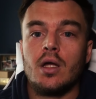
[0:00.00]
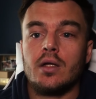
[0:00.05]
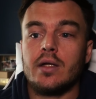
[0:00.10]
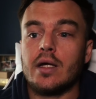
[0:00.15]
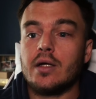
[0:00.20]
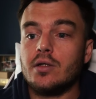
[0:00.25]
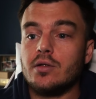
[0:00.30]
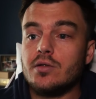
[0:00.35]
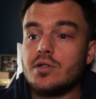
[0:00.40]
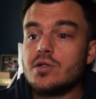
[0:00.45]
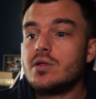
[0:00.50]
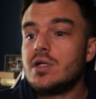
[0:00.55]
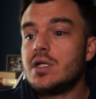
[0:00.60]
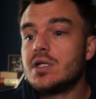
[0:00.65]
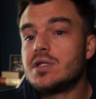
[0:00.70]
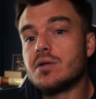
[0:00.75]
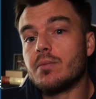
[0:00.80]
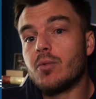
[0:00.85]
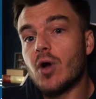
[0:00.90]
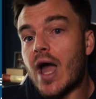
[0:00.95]
Now you do
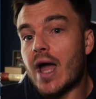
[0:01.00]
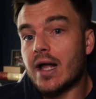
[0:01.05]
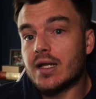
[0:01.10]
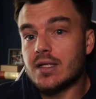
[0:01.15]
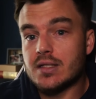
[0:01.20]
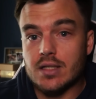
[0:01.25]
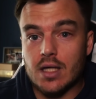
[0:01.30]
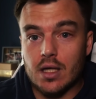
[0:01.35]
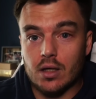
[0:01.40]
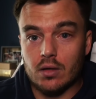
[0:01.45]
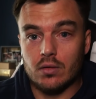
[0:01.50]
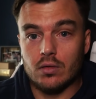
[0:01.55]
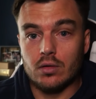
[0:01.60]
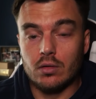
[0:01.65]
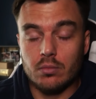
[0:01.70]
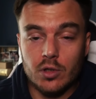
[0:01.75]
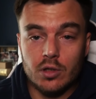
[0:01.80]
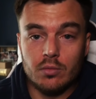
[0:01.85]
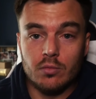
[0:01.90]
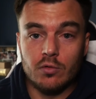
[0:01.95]
need to practice that a little
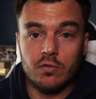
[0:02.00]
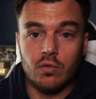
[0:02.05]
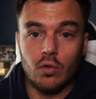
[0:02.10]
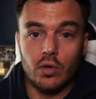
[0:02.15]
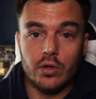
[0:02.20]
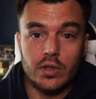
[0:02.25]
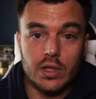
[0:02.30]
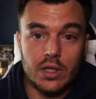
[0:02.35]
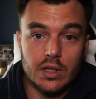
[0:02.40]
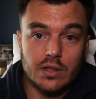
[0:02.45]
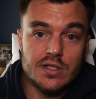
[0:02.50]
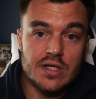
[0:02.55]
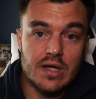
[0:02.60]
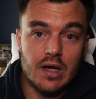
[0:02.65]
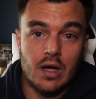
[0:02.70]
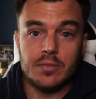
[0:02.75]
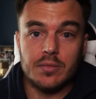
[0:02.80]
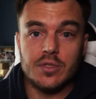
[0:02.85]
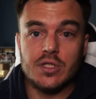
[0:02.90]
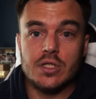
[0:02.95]
bit before you get to
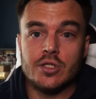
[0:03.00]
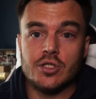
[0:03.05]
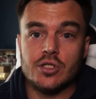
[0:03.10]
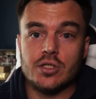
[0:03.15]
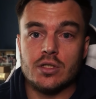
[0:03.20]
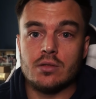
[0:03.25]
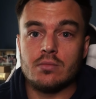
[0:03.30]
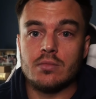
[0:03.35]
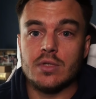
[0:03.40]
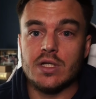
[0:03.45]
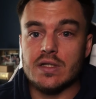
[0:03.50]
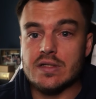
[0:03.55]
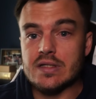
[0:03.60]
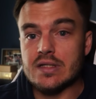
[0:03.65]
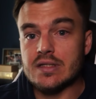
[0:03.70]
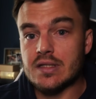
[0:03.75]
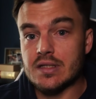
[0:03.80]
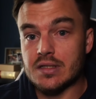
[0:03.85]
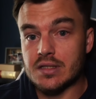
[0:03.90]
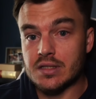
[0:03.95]
competition because
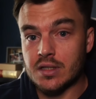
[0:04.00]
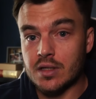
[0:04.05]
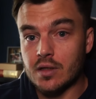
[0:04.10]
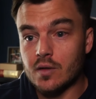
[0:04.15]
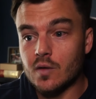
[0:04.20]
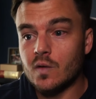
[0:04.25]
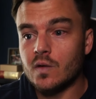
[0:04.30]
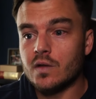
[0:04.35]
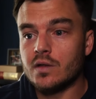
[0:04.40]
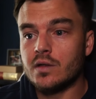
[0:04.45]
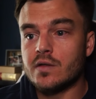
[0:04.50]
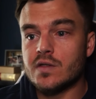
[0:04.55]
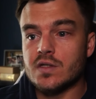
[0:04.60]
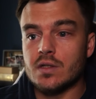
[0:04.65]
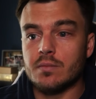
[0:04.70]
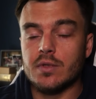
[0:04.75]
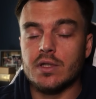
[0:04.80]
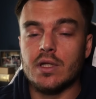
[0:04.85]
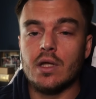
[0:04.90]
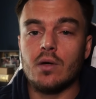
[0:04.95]
it's a skill and it's
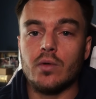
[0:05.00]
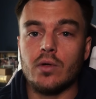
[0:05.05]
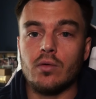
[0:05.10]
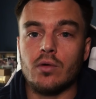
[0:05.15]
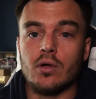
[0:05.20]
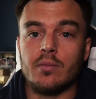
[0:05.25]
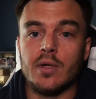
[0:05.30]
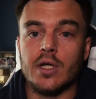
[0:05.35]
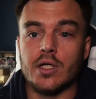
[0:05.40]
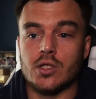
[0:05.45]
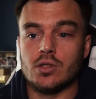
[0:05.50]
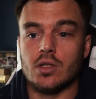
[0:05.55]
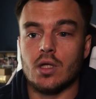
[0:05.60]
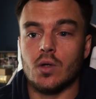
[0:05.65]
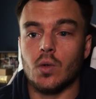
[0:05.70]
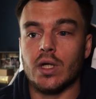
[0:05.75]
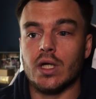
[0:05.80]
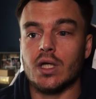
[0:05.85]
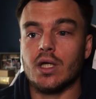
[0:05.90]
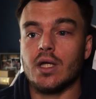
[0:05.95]
something that we want to make sure
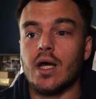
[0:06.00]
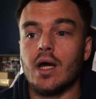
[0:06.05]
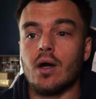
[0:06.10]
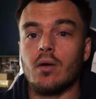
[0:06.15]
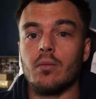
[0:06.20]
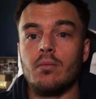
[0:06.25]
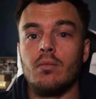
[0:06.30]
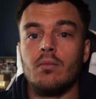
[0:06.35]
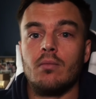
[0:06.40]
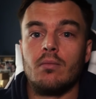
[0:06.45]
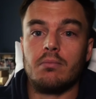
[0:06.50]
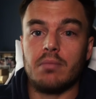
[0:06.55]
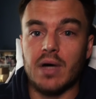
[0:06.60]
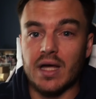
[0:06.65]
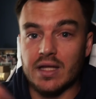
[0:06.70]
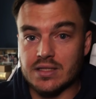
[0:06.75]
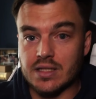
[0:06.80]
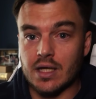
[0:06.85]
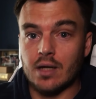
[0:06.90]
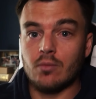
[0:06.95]
that we're good at by
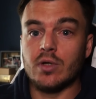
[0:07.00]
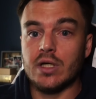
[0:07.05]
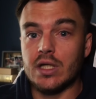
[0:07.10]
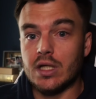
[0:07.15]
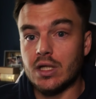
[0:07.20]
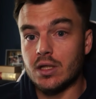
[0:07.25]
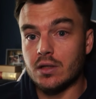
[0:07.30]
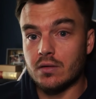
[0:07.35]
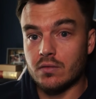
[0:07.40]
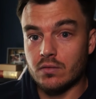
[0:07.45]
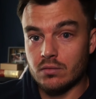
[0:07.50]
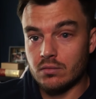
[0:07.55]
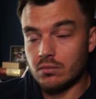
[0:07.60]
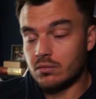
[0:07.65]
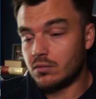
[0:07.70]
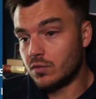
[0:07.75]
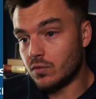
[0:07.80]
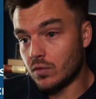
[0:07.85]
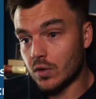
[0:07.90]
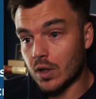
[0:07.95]
the time we get
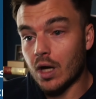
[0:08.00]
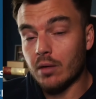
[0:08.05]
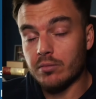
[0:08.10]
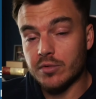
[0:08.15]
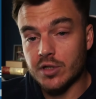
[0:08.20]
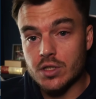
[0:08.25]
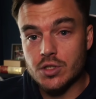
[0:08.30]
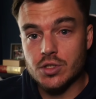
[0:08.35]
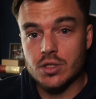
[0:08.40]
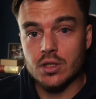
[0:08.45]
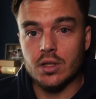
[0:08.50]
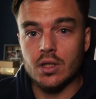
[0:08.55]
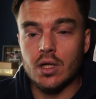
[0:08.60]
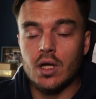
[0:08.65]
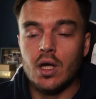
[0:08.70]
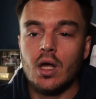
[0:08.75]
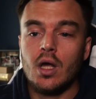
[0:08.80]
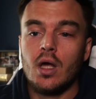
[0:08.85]
to the competition.